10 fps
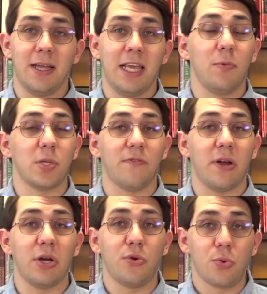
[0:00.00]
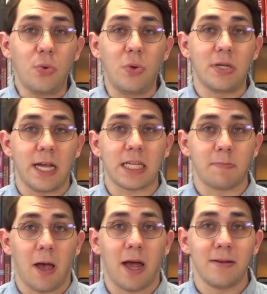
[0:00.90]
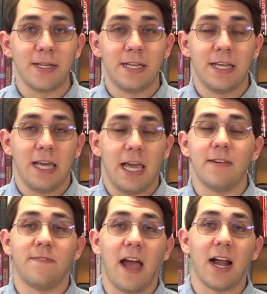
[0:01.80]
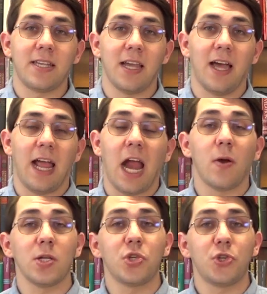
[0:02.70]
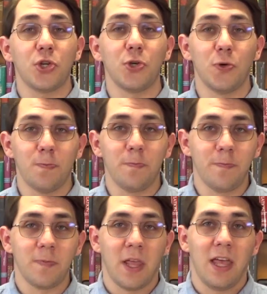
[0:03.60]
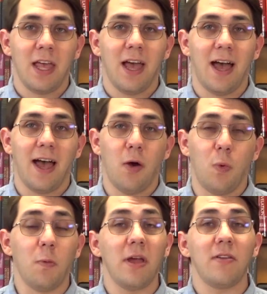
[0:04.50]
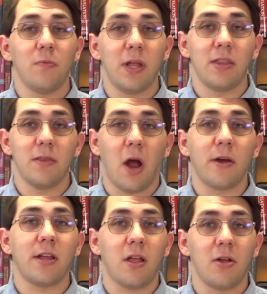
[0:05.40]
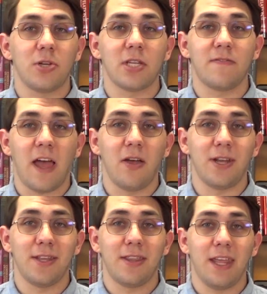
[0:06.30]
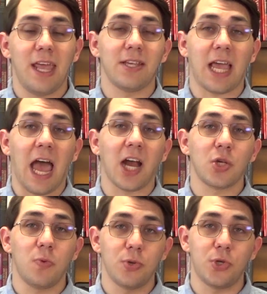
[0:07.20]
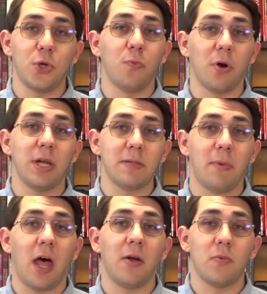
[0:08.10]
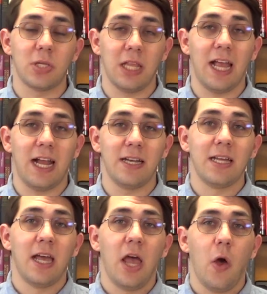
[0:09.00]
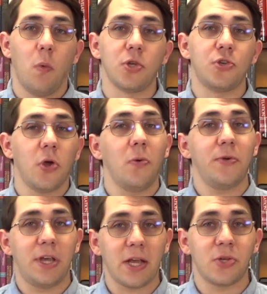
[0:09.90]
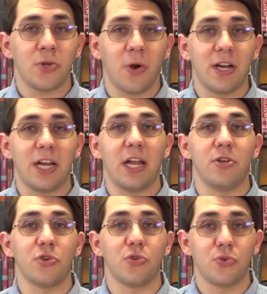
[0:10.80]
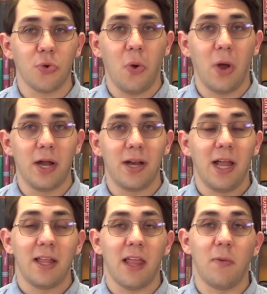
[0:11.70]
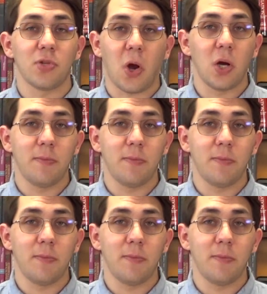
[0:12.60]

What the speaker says: He was a very cruel despot. In fact, Herod's tomb, when archaeologists found it, his actual tomb where his body was laid was so desecrated and destroyed that it was hard